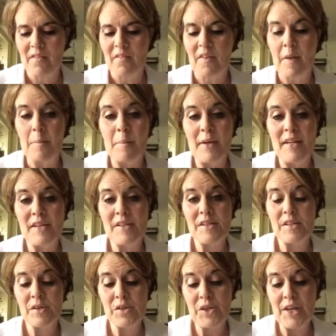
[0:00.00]
flippant,
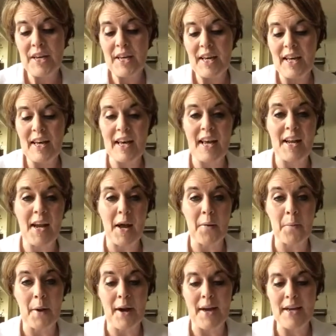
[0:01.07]
cheeky, and
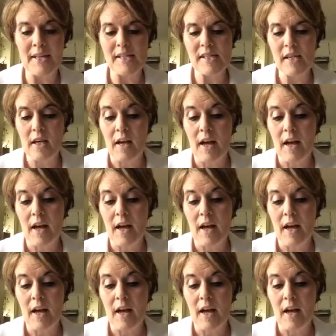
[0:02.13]
irate.